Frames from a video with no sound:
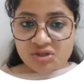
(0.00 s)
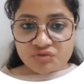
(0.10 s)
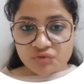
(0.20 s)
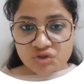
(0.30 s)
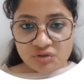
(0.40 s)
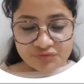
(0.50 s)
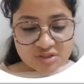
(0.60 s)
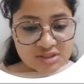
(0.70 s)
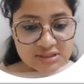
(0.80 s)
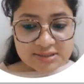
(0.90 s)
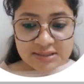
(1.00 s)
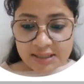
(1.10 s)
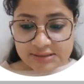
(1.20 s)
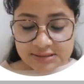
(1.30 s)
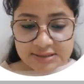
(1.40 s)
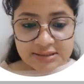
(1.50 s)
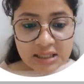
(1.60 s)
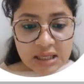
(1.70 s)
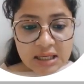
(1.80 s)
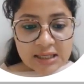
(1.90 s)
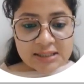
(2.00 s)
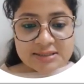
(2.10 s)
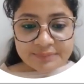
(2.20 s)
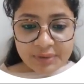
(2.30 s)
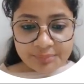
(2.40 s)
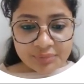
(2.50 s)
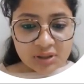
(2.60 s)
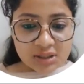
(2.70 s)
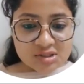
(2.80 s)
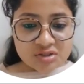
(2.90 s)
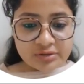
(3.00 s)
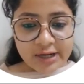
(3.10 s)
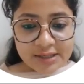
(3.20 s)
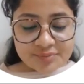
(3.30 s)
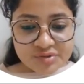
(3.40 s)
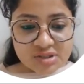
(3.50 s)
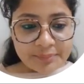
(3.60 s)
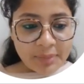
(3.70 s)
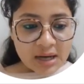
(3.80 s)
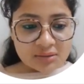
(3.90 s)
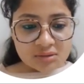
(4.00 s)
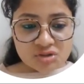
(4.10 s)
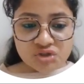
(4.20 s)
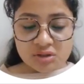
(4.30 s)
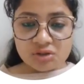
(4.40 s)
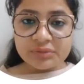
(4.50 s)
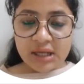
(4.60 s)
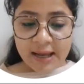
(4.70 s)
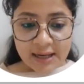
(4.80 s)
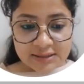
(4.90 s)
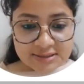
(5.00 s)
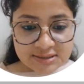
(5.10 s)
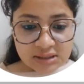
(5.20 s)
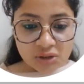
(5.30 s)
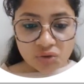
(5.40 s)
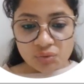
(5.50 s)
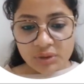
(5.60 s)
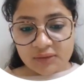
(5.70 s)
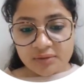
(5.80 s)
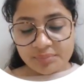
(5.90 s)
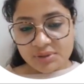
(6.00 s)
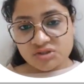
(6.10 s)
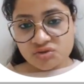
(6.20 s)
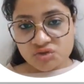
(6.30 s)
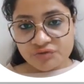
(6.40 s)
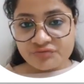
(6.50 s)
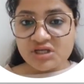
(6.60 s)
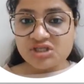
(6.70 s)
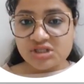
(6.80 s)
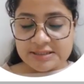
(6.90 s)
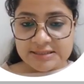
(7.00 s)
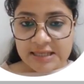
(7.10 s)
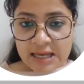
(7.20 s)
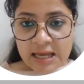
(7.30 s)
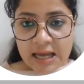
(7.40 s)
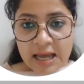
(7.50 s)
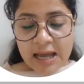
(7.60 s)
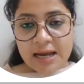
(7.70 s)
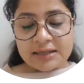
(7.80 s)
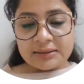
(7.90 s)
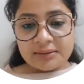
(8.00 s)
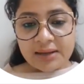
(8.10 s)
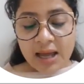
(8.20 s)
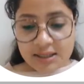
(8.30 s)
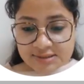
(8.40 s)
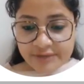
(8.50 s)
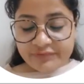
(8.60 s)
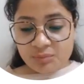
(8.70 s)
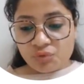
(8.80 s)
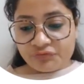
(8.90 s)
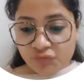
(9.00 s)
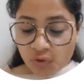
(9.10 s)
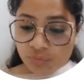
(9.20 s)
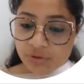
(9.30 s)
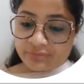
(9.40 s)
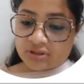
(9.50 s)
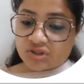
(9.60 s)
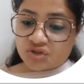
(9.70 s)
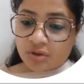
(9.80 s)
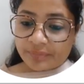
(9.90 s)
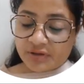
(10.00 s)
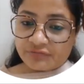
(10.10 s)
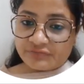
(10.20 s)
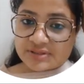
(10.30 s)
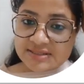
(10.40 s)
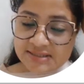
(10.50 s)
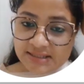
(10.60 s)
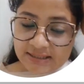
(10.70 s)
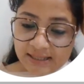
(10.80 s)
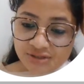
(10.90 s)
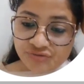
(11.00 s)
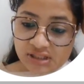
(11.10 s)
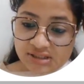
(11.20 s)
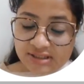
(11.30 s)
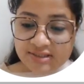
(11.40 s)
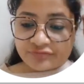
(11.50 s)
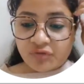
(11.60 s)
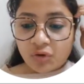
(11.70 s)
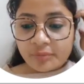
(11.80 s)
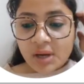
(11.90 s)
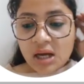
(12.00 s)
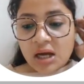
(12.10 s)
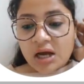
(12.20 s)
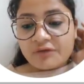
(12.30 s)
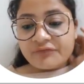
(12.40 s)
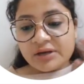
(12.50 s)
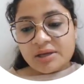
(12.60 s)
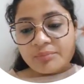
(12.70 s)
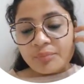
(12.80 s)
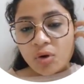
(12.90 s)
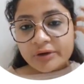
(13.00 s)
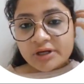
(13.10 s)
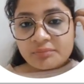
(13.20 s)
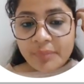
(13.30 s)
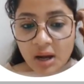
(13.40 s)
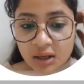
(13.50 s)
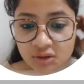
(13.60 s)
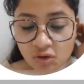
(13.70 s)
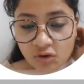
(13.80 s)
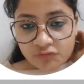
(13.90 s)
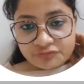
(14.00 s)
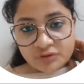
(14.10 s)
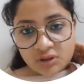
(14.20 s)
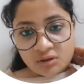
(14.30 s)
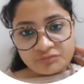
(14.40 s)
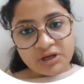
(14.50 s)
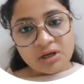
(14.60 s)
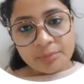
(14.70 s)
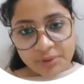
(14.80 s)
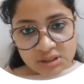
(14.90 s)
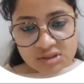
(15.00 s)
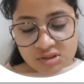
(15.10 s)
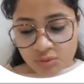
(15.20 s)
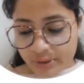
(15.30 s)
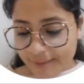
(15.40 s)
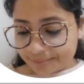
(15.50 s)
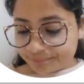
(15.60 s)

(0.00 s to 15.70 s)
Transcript: was obviously a scientist. His paper describes the patterns on human hands, including the presence of ridges. And as I will move forward with this topic, we will see that ridges form a very important part of fingerprints. Okay.